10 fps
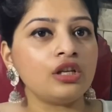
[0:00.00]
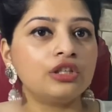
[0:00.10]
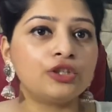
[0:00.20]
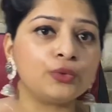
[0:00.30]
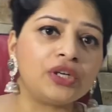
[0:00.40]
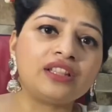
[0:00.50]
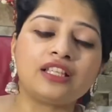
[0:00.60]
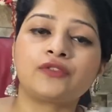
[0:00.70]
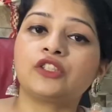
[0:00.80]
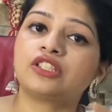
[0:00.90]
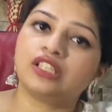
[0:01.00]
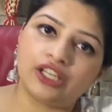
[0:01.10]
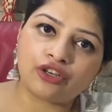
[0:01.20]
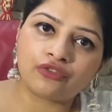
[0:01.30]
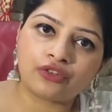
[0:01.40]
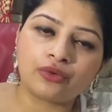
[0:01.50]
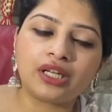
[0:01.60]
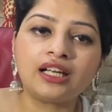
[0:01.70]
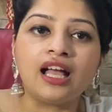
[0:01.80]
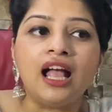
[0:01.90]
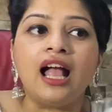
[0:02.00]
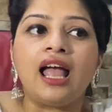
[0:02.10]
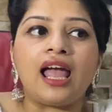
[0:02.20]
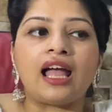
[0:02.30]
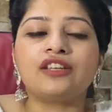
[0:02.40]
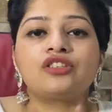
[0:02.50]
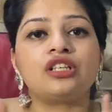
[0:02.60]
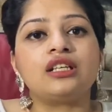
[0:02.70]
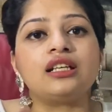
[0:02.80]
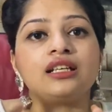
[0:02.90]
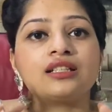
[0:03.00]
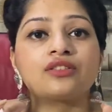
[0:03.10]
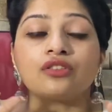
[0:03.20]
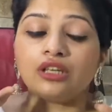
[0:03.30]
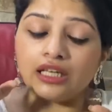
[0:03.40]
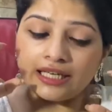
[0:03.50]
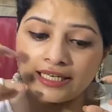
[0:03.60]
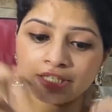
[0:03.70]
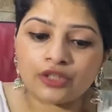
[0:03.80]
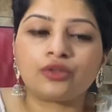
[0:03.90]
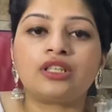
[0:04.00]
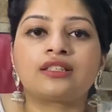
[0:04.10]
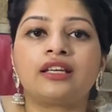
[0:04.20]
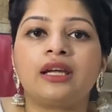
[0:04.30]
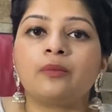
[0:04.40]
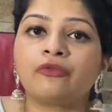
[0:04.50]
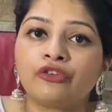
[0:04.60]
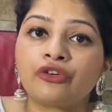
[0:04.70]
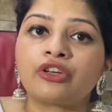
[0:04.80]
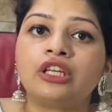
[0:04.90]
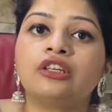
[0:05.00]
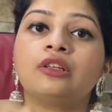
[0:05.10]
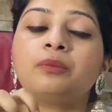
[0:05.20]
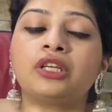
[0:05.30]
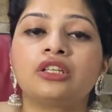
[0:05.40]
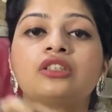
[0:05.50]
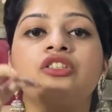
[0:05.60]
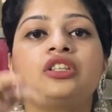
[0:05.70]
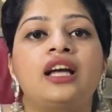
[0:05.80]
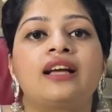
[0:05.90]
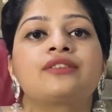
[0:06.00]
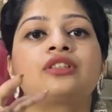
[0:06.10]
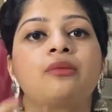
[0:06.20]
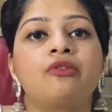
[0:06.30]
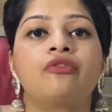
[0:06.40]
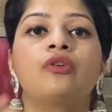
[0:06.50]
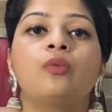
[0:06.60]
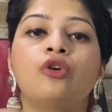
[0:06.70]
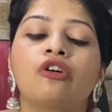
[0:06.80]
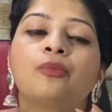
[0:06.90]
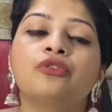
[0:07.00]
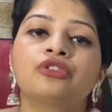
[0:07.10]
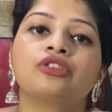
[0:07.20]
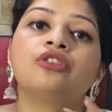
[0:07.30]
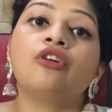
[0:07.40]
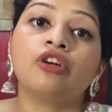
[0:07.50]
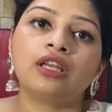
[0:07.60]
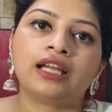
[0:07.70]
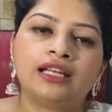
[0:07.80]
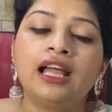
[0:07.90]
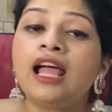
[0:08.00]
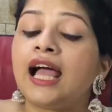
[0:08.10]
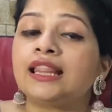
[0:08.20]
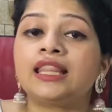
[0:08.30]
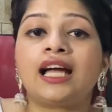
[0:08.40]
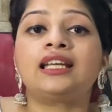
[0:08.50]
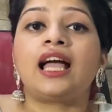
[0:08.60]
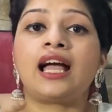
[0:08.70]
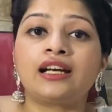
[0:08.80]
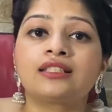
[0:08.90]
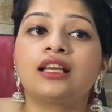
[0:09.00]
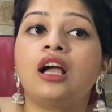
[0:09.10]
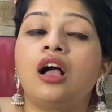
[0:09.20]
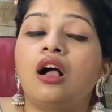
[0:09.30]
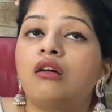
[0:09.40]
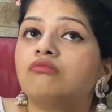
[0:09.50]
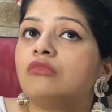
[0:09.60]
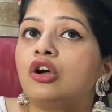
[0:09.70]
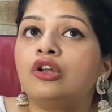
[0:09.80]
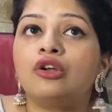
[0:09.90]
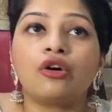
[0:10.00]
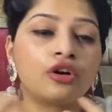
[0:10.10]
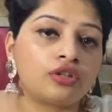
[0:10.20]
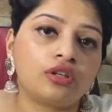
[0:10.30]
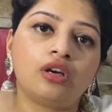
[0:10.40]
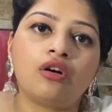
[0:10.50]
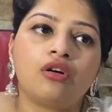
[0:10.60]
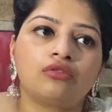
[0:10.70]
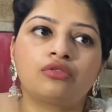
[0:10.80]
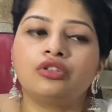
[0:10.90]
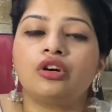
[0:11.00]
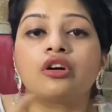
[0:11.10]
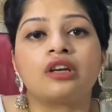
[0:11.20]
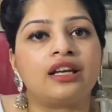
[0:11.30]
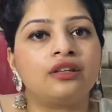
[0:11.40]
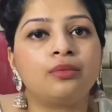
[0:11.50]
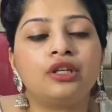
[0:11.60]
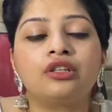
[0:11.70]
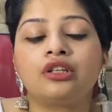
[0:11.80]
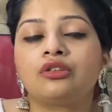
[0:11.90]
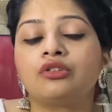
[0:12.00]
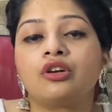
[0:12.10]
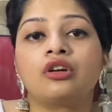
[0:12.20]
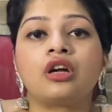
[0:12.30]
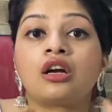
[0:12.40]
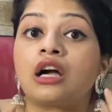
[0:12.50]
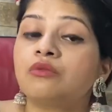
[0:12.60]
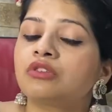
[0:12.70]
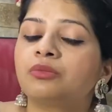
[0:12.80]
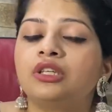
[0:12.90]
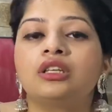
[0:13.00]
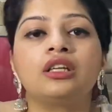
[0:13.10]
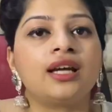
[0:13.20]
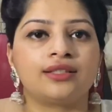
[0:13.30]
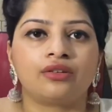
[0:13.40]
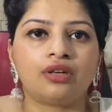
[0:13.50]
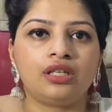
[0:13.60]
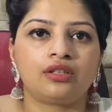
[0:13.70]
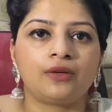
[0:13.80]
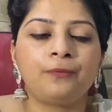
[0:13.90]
doing this for the sake of doing, and she is into this game for real because she has some of her work posted online, and that adds a lot to your credibility, to your accountability as a writer.